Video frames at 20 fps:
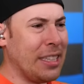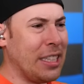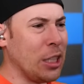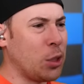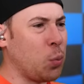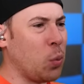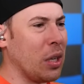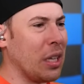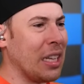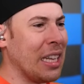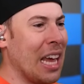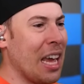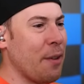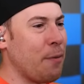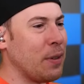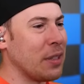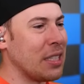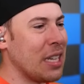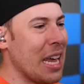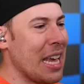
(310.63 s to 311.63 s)
Is this what
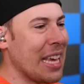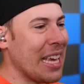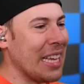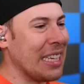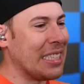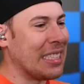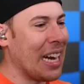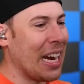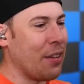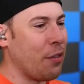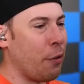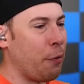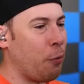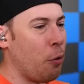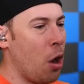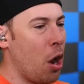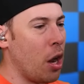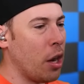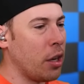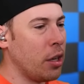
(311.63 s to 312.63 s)
life is like inside of a
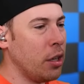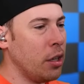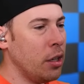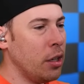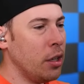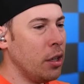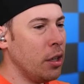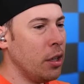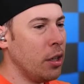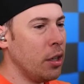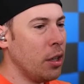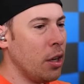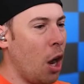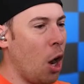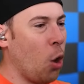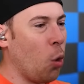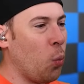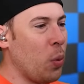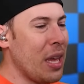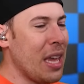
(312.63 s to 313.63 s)
frog?
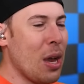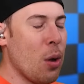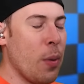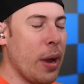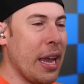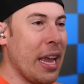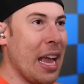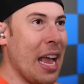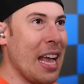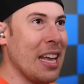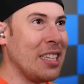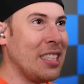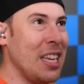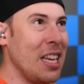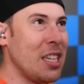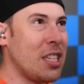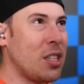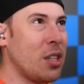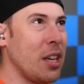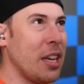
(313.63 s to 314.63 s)
Are we... Wait, is
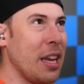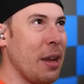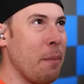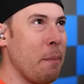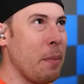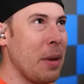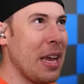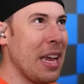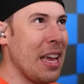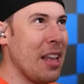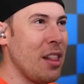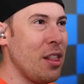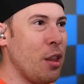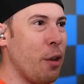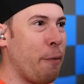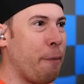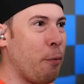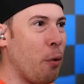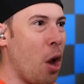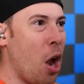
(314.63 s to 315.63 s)
this in
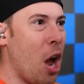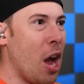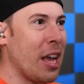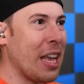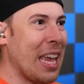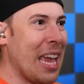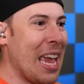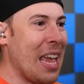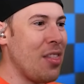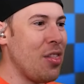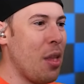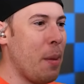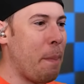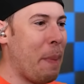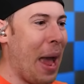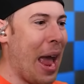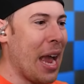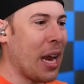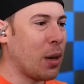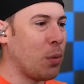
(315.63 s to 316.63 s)
the frog, in the
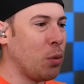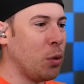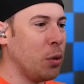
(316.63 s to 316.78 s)
back